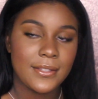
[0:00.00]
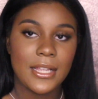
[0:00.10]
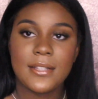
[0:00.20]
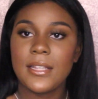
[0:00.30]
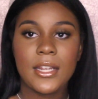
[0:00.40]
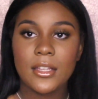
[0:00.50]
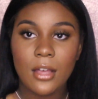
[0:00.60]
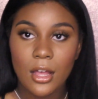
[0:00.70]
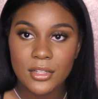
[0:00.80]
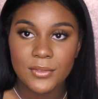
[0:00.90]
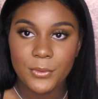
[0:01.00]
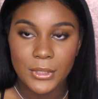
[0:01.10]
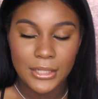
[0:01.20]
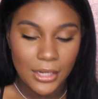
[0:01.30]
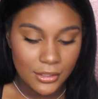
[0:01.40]
says that it costs
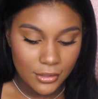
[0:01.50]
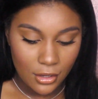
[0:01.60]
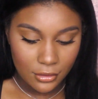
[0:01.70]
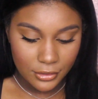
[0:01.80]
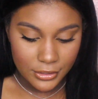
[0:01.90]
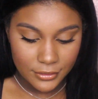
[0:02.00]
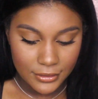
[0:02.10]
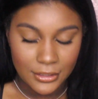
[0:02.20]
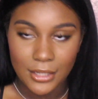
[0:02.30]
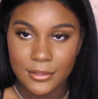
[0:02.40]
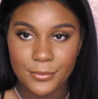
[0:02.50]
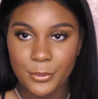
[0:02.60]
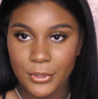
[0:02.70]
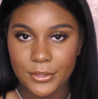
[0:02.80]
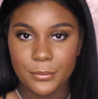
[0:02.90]
$49, and that's of
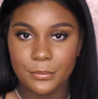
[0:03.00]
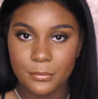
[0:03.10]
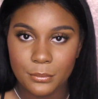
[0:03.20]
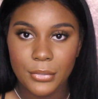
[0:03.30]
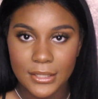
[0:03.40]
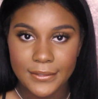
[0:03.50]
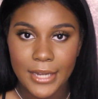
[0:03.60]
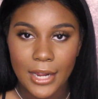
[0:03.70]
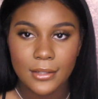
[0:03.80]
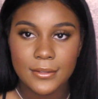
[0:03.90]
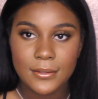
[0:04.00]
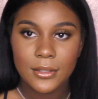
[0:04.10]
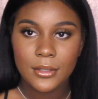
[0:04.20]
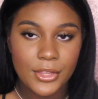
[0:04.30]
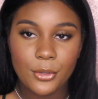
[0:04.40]
course plus tax.
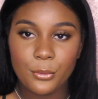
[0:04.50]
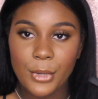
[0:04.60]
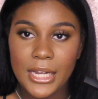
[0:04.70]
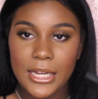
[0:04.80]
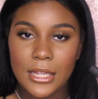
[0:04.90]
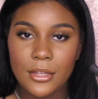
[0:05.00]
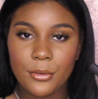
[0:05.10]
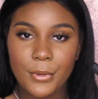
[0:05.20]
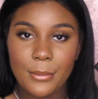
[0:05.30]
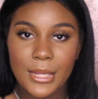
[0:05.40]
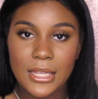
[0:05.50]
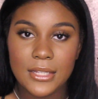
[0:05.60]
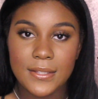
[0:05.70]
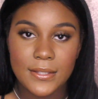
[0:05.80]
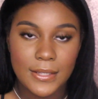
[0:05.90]
The Radiant Creamy
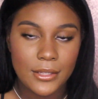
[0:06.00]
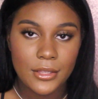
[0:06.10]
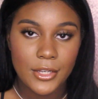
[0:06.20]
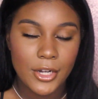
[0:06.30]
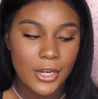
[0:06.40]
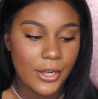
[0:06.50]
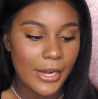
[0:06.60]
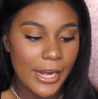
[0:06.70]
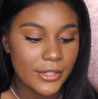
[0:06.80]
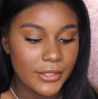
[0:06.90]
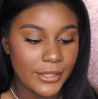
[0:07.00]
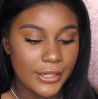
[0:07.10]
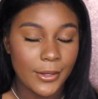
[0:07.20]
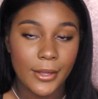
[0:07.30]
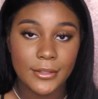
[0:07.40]
Concealer
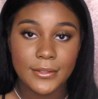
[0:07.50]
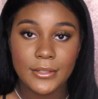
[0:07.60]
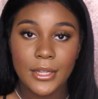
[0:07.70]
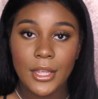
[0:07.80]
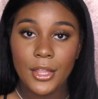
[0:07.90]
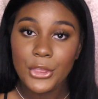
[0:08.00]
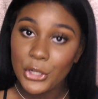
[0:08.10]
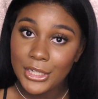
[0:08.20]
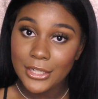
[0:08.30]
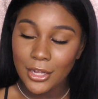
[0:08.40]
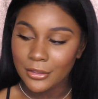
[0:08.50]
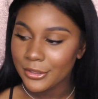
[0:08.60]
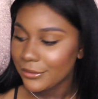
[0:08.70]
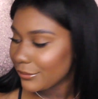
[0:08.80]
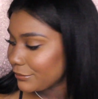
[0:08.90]
actually cost
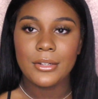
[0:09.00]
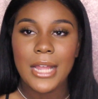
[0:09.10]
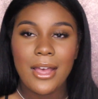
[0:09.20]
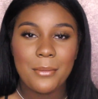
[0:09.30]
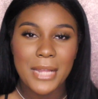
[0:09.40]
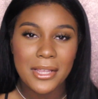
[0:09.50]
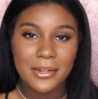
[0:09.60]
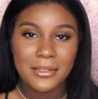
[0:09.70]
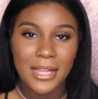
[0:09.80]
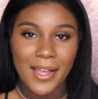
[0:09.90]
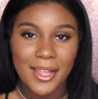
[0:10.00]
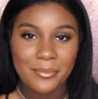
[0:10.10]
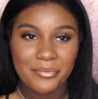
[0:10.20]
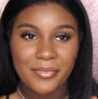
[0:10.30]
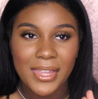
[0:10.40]
$30. Now I'm not gonna lie,
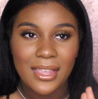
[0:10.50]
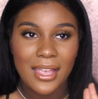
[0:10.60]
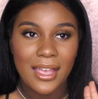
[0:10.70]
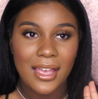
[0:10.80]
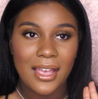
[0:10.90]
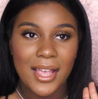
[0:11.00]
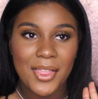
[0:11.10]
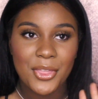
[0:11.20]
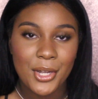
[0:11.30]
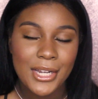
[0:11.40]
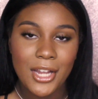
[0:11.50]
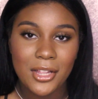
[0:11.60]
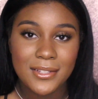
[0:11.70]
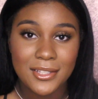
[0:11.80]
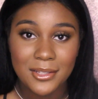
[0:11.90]

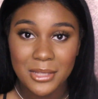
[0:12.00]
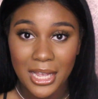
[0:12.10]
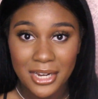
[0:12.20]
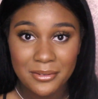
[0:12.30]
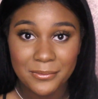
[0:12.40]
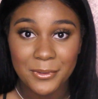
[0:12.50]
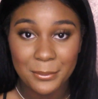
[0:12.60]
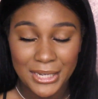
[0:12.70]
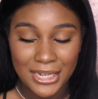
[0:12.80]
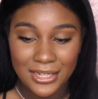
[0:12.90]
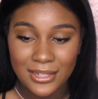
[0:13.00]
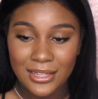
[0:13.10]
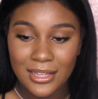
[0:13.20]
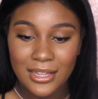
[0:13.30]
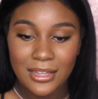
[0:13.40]
$30 is a lot for me,
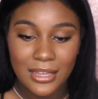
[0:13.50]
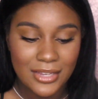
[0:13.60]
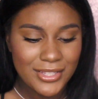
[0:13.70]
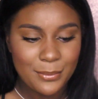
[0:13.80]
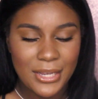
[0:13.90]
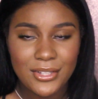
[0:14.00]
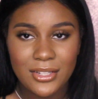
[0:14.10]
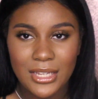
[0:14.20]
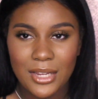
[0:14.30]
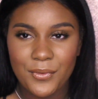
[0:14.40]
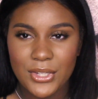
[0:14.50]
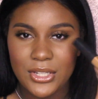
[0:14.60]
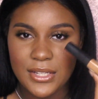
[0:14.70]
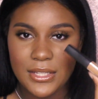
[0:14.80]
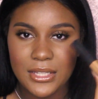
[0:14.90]
especially if it's
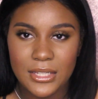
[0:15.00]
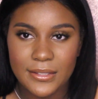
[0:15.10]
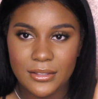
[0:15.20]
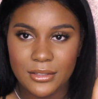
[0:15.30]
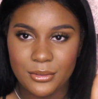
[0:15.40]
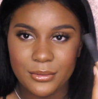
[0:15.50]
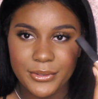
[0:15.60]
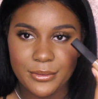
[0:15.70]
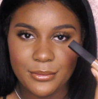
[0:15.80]
just in this little